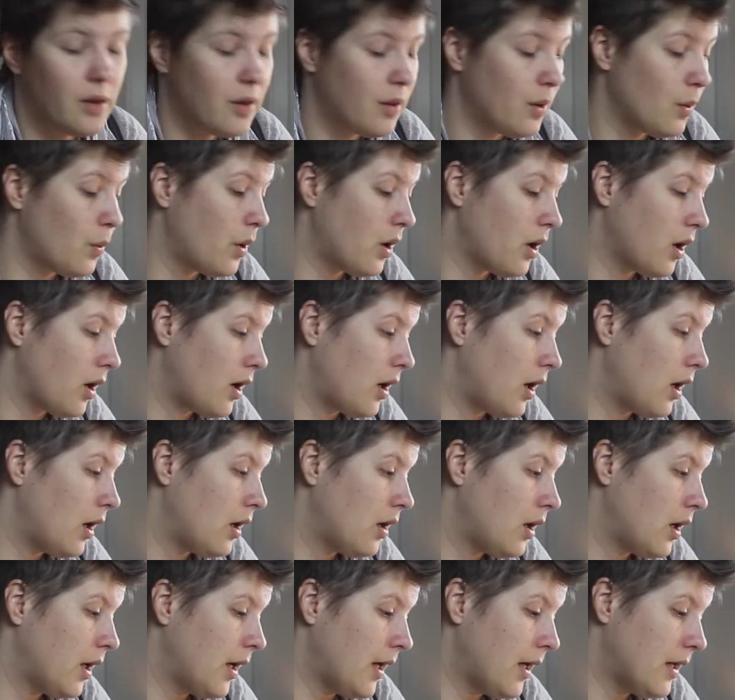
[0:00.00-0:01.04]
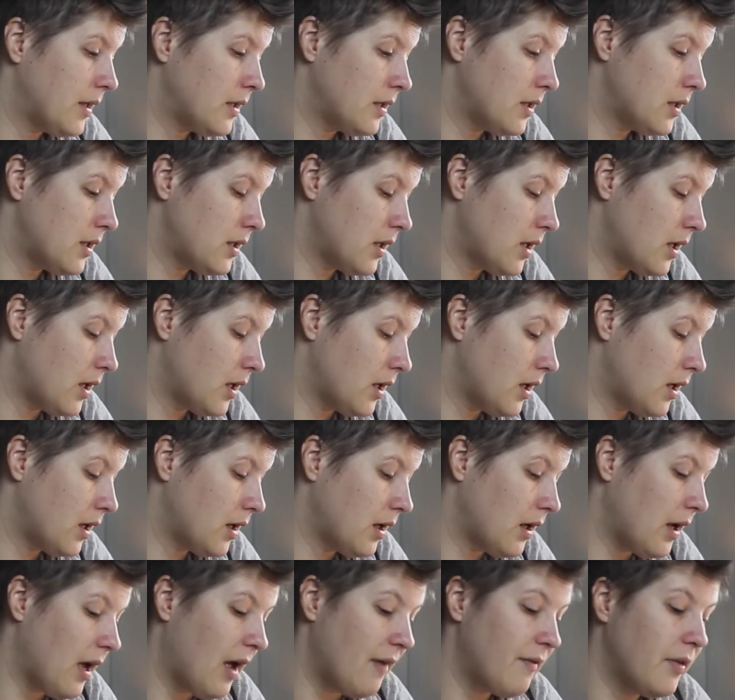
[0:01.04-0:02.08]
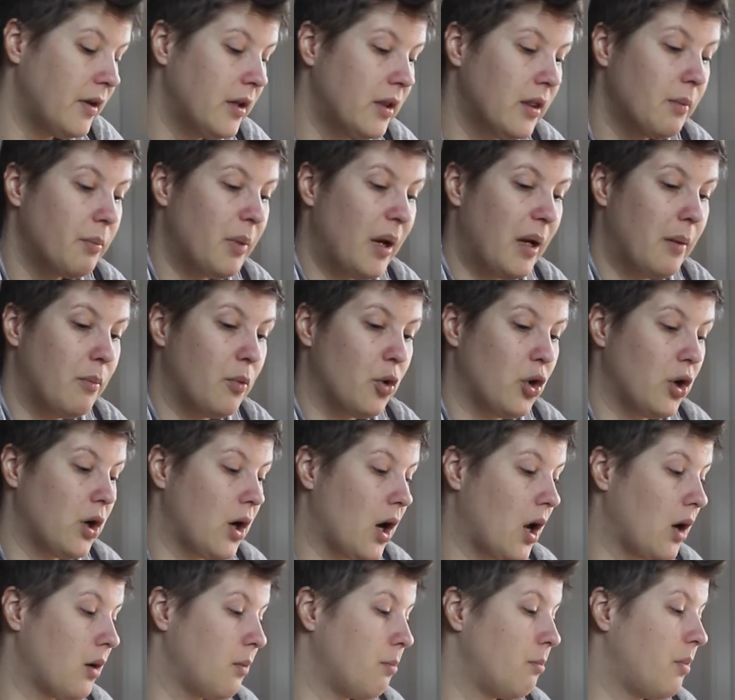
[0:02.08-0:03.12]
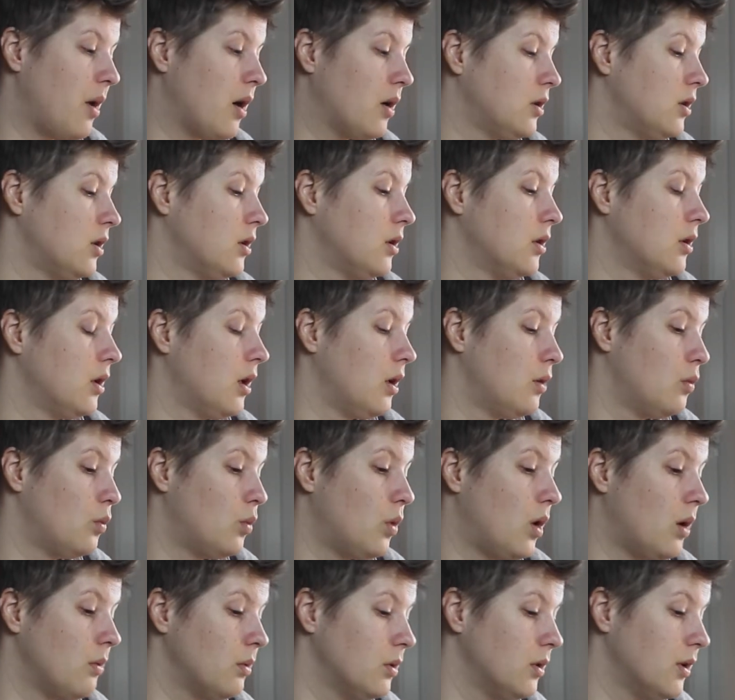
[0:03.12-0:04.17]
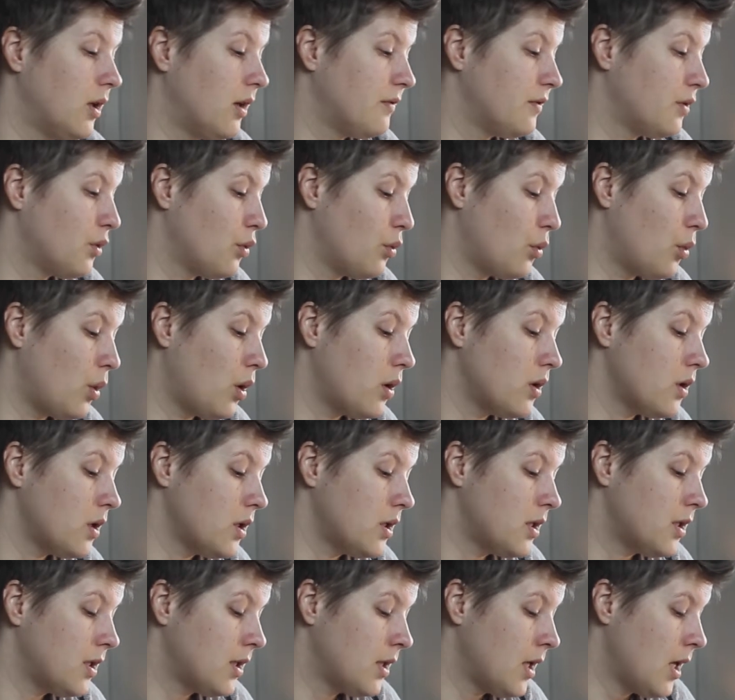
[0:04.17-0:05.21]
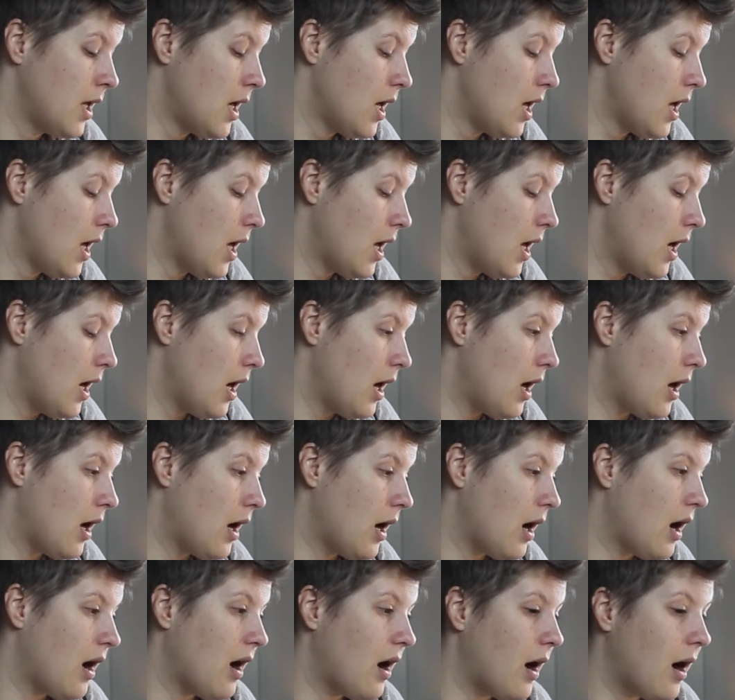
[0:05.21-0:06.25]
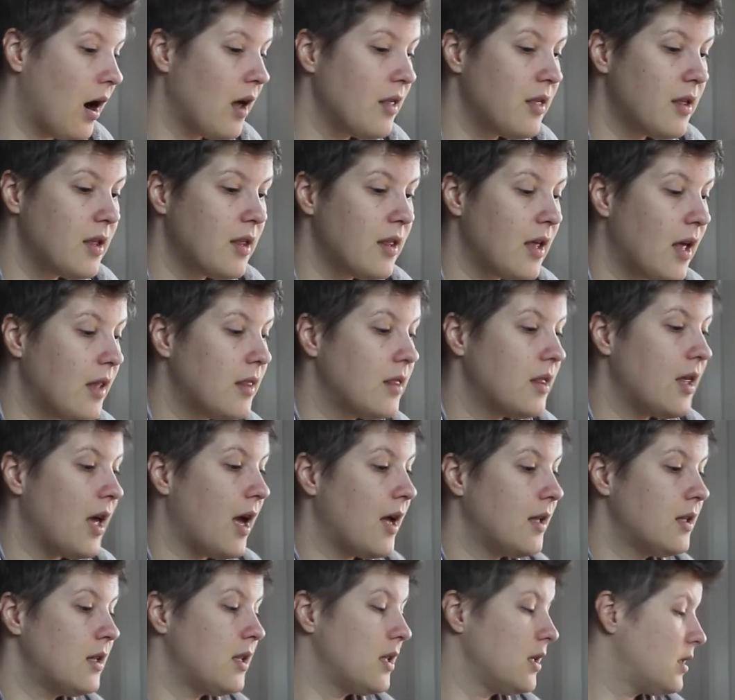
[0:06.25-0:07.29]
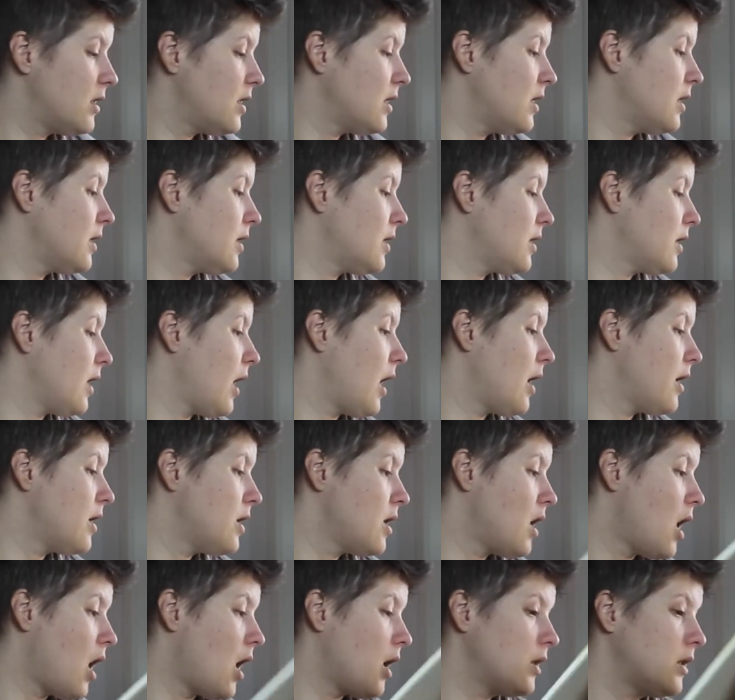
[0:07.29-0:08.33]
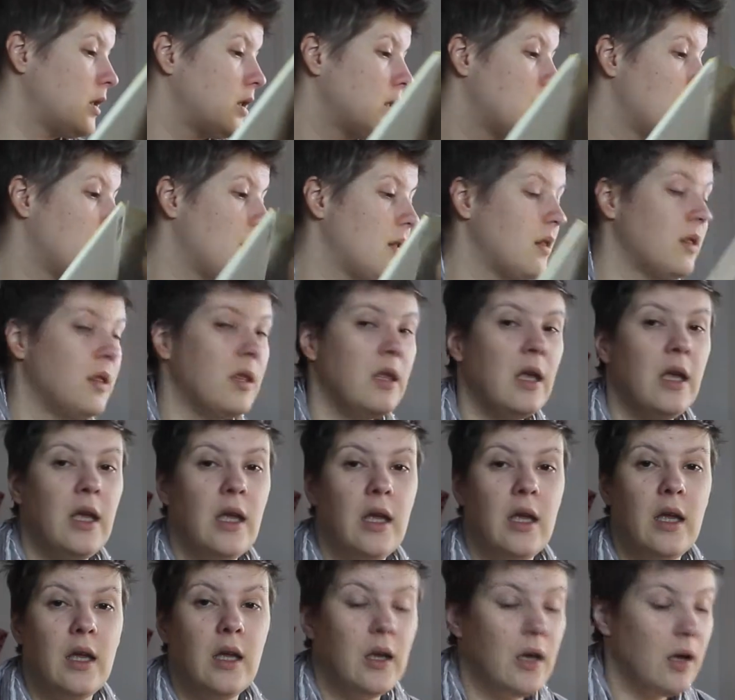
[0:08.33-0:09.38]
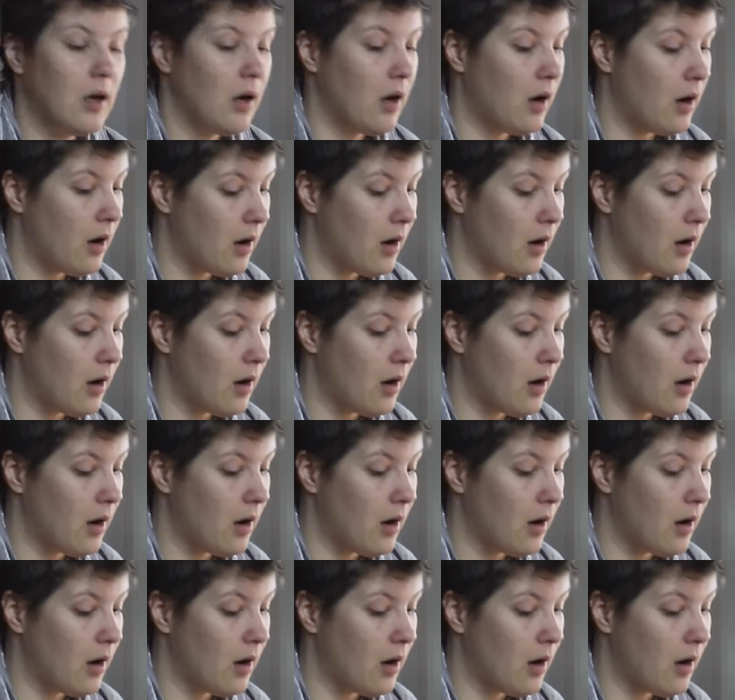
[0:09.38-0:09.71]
watercolor and having the paper not buckle and wobble afterwards. Other than that, this is not the